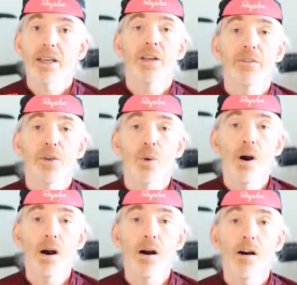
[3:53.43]
If you
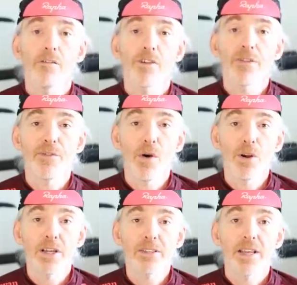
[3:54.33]
are,
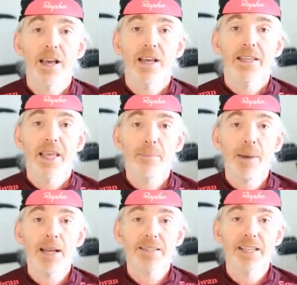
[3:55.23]
refocus, get
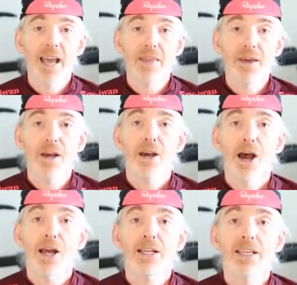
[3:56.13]
back together,
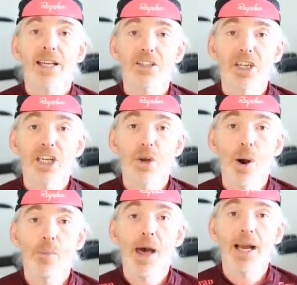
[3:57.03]
and continue
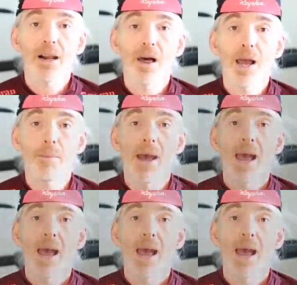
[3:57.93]
up that climb